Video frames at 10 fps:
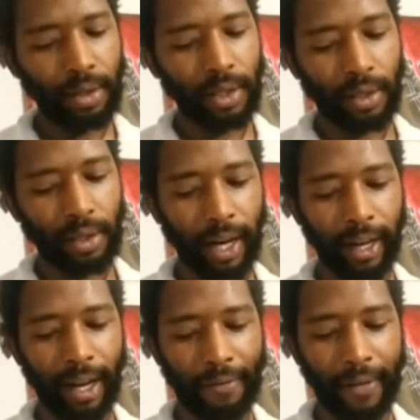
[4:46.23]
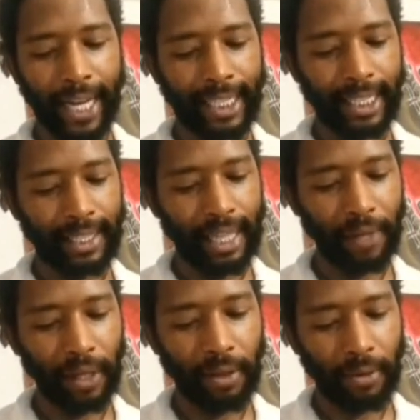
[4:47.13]
Starting off in
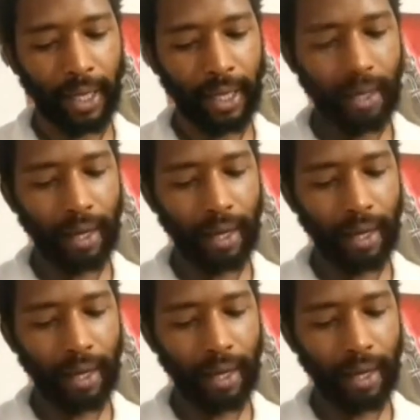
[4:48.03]
1973,